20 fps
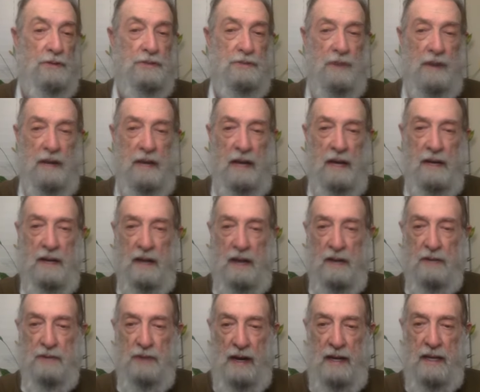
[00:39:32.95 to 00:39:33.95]
Straight Kitten, and I'll
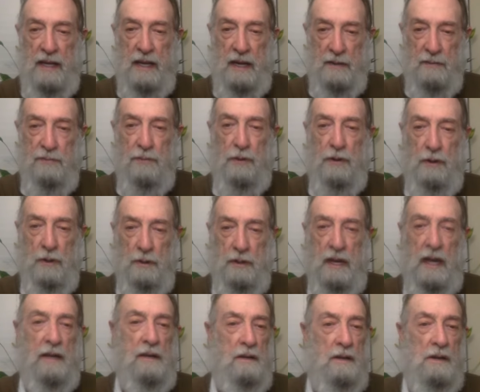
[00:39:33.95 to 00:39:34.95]
try to get it for you,
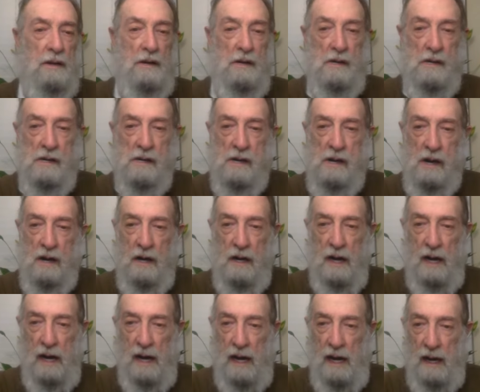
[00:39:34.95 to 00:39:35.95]
okay?
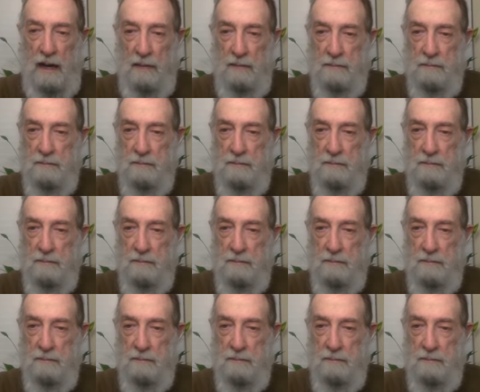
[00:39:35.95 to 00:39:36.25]
Um,